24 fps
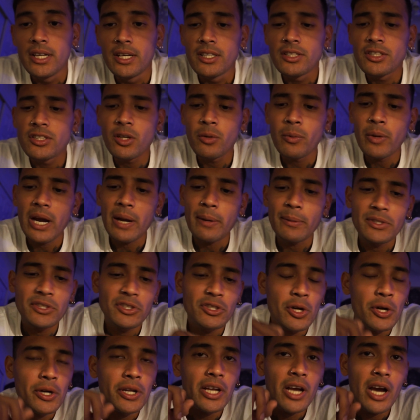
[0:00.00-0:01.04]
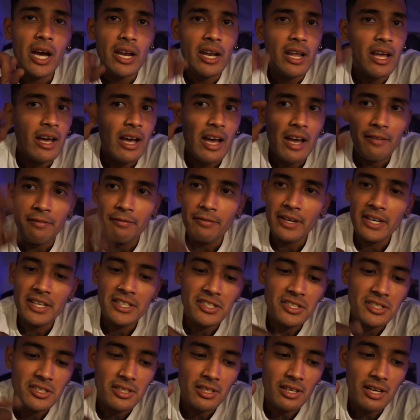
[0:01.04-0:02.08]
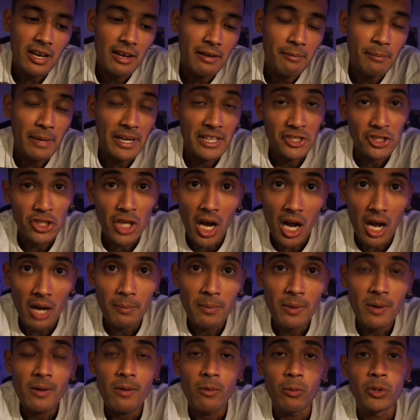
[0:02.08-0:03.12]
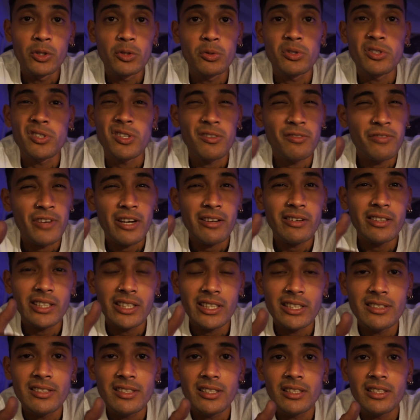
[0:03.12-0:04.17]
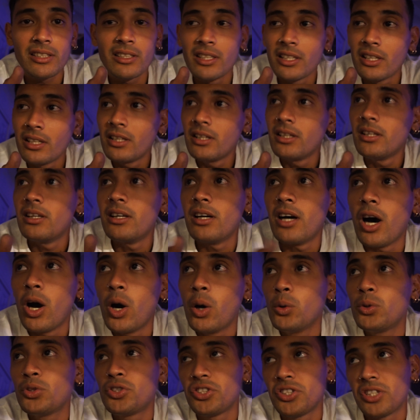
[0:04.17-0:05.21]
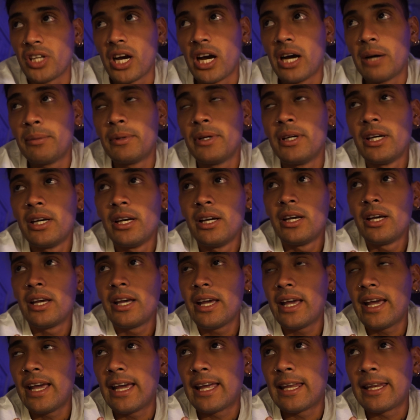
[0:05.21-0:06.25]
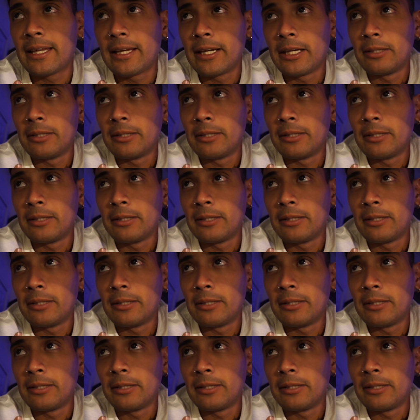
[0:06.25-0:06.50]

So when I was turning on, I finished my job, which was a very easy hose job, and